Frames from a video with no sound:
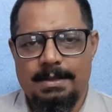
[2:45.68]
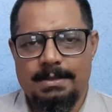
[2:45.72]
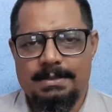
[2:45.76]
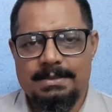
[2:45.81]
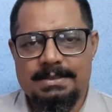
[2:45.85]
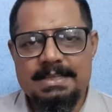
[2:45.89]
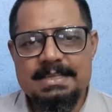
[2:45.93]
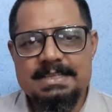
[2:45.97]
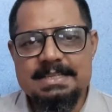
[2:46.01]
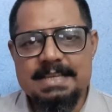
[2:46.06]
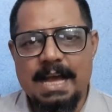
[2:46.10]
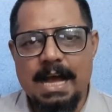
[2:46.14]

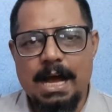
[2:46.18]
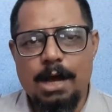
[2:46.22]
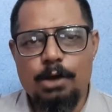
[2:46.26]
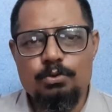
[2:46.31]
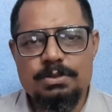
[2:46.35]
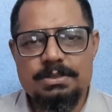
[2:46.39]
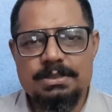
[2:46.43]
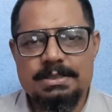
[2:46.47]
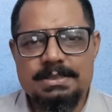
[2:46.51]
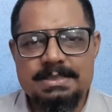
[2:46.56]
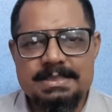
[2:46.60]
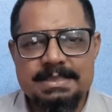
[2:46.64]
This
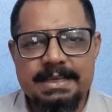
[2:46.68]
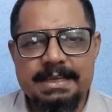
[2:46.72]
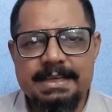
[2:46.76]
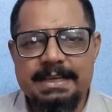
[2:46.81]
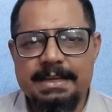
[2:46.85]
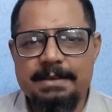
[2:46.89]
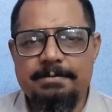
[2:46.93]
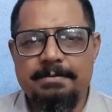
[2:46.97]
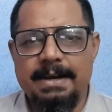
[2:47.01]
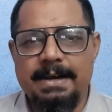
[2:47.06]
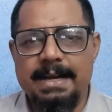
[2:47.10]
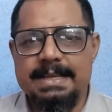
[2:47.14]
house
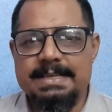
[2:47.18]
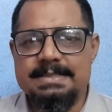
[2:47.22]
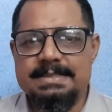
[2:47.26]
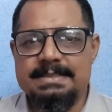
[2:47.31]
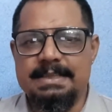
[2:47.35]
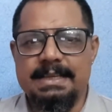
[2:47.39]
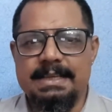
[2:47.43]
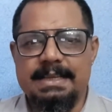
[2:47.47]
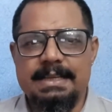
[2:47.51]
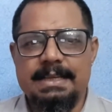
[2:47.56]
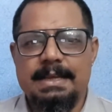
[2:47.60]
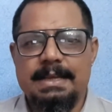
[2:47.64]
signifies
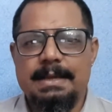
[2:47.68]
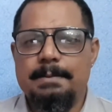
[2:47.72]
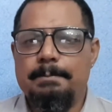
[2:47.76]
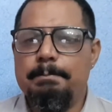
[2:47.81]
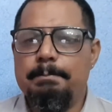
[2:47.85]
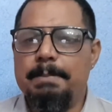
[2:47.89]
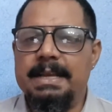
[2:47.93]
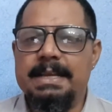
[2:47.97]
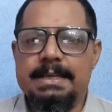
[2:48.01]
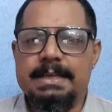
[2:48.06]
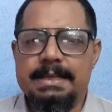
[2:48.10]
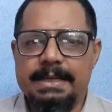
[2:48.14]
the
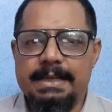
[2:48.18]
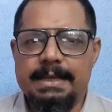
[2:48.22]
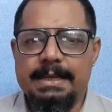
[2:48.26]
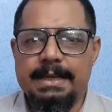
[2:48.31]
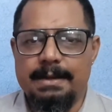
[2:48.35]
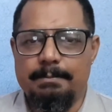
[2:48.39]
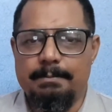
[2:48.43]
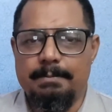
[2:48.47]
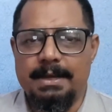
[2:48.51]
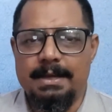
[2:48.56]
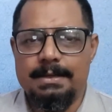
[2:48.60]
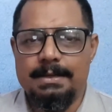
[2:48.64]
pending
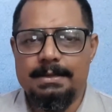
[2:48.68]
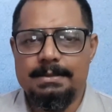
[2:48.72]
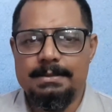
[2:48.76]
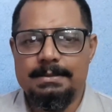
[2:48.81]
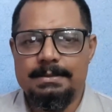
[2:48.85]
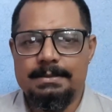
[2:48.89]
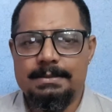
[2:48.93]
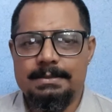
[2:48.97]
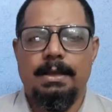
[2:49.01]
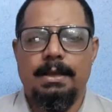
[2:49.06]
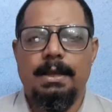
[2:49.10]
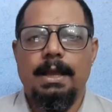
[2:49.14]
karma.
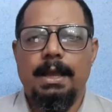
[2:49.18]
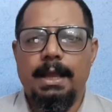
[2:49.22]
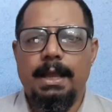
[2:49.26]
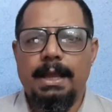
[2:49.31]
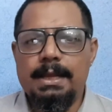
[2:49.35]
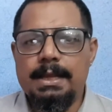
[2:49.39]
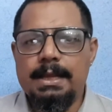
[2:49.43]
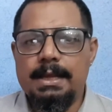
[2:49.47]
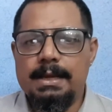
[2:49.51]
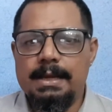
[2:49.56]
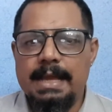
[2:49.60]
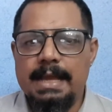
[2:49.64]

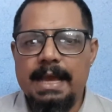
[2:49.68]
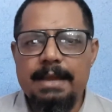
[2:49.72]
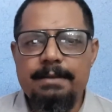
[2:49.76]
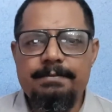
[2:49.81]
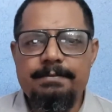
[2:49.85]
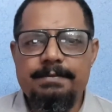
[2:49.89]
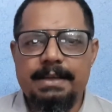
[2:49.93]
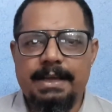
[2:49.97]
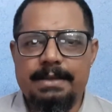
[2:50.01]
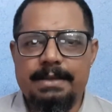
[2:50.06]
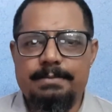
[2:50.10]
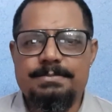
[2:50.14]
In our
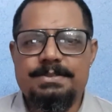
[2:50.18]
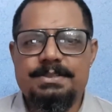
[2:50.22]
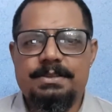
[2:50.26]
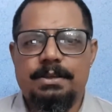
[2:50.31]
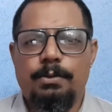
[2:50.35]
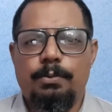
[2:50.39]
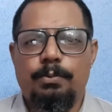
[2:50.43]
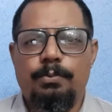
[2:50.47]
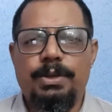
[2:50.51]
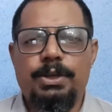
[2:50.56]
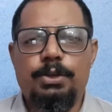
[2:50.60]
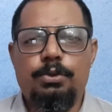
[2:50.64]
lifetimes,
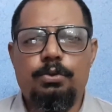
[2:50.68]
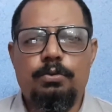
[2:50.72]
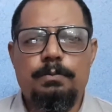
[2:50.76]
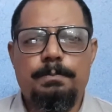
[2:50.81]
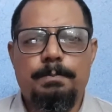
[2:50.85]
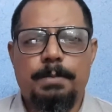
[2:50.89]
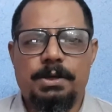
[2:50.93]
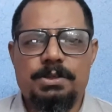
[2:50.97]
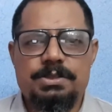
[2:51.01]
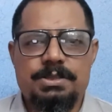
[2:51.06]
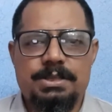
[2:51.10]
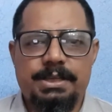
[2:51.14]
we do
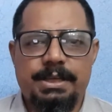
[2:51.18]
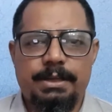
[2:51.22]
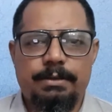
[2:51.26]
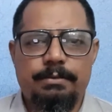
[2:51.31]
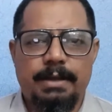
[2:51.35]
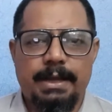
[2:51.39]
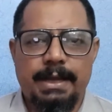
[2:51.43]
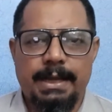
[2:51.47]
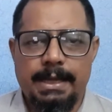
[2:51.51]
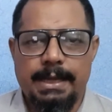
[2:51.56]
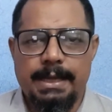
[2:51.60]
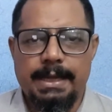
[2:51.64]

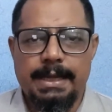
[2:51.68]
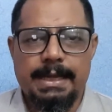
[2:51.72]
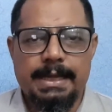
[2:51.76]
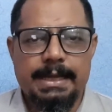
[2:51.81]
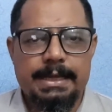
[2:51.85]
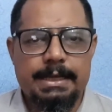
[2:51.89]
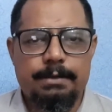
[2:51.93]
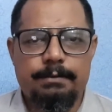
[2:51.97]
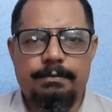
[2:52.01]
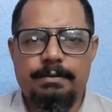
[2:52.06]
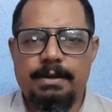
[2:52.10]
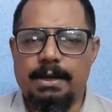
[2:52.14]
positive and
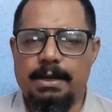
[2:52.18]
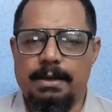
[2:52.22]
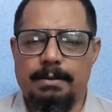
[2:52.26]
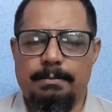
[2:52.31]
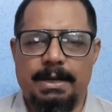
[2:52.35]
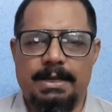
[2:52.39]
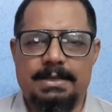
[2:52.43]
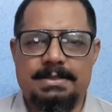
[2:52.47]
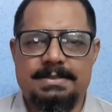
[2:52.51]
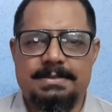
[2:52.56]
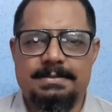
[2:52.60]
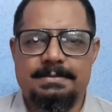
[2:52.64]
negative
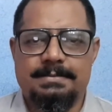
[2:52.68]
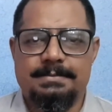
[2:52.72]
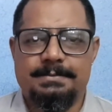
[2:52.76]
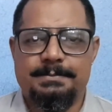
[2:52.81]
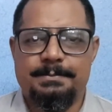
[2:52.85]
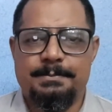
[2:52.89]
karmas.